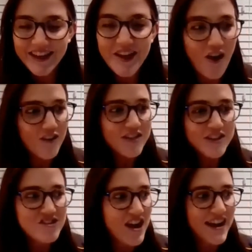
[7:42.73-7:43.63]
You're like on the
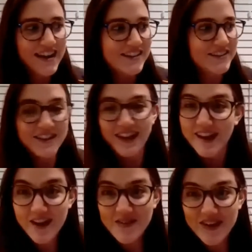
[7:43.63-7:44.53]
track and you're
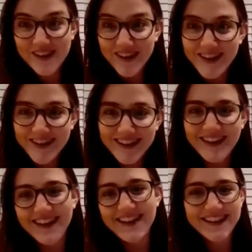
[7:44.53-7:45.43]
like, oh my God,
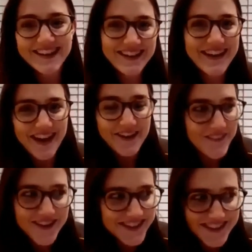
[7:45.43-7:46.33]
like I
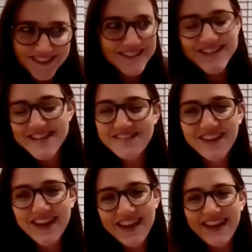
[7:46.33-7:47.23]
watched this on
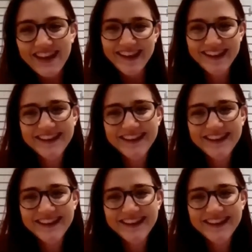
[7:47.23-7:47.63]
TV.